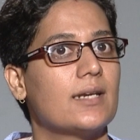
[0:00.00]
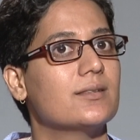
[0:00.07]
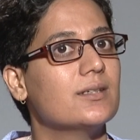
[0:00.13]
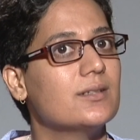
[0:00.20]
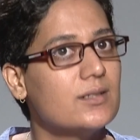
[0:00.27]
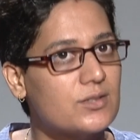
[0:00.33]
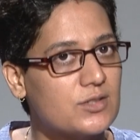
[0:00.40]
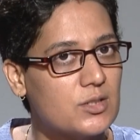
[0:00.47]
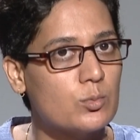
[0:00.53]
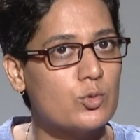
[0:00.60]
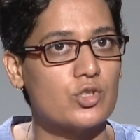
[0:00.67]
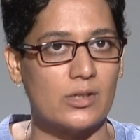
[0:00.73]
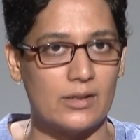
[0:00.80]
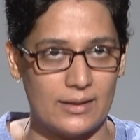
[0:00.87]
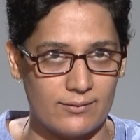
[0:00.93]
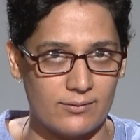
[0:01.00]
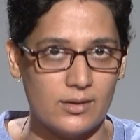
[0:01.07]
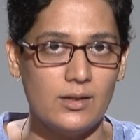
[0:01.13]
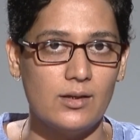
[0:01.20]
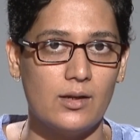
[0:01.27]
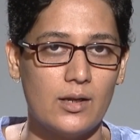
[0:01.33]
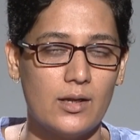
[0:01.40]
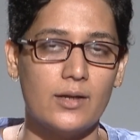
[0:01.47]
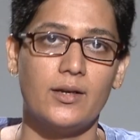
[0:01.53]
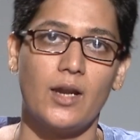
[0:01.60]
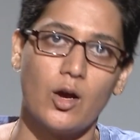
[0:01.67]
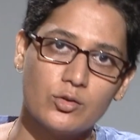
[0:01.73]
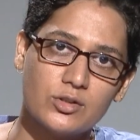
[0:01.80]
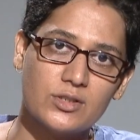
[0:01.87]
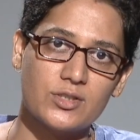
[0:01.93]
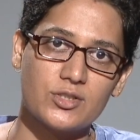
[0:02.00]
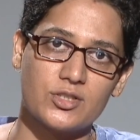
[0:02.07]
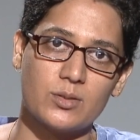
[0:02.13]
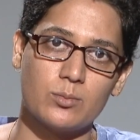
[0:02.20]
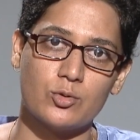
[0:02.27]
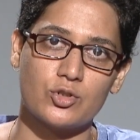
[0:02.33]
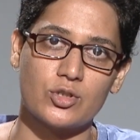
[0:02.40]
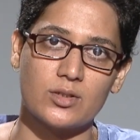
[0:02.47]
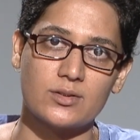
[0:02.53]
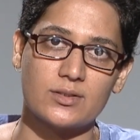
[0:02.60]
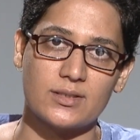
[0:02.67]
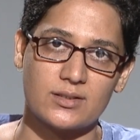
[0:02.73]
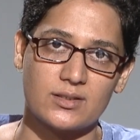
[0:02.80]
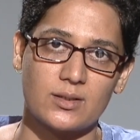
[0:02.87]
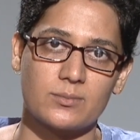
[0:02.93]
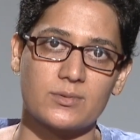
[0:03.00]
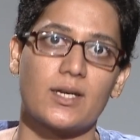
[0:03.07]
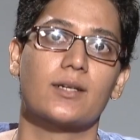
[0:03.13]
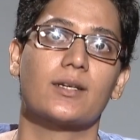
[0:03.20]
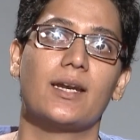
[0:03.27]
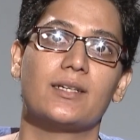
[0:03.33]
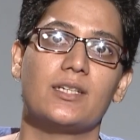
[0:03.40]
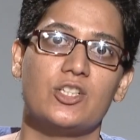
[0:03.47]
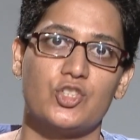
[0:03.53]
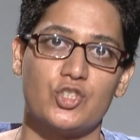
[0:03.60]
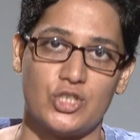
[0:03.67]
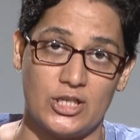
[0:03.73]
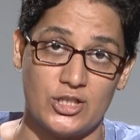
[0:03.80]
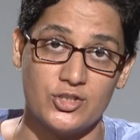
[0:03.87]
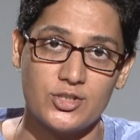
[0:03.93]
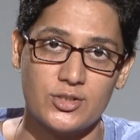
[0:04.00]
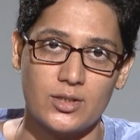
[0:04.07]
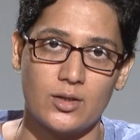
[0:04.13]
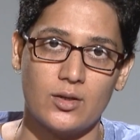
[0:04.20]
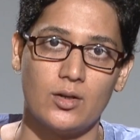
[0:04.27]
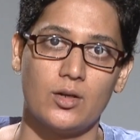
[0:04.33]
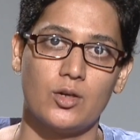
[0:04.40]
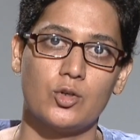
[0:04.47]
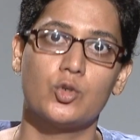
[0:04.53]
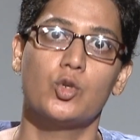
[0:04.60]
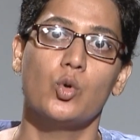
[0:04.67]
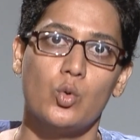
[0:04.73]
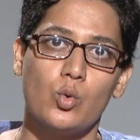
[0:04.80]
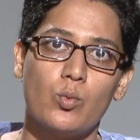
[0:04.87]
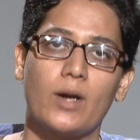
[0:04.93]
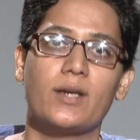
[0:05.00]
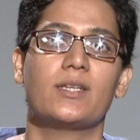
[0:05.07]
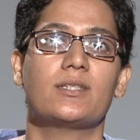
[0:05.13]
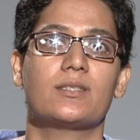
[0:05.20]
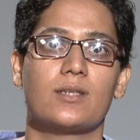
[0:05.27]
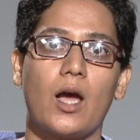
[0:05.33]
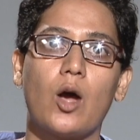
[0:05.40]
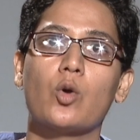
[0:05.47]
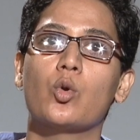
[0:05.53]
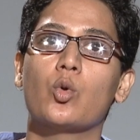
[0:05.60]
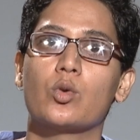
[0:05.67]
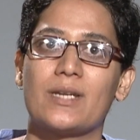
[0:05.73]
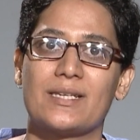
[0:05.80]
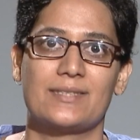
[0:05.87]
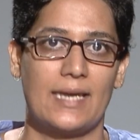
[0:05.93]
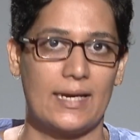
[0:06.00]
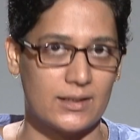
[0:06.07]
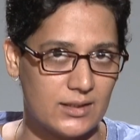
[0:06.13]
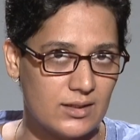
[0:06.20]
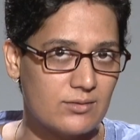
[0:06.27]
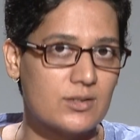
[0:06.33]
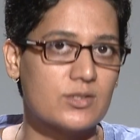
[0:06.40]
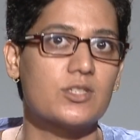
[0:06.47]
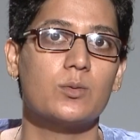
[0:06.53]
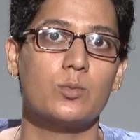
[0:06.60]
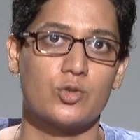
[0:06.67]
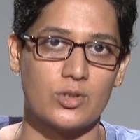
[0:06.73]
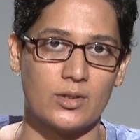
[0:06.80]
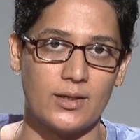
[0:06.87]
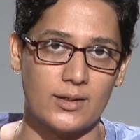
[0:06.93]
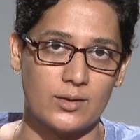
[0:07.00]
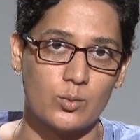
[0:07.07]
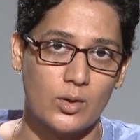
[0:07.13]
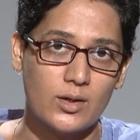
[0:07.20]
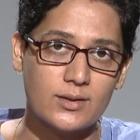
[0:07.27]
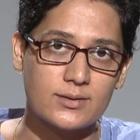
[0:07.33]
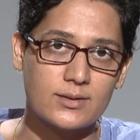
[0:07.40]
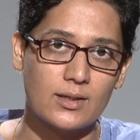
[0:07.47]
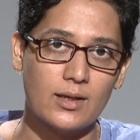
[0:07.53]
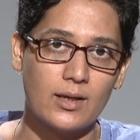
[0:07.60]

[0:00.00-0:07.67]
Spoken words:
the distribution level, now the distribution systems are getting changed to what is now known as active distribution networks,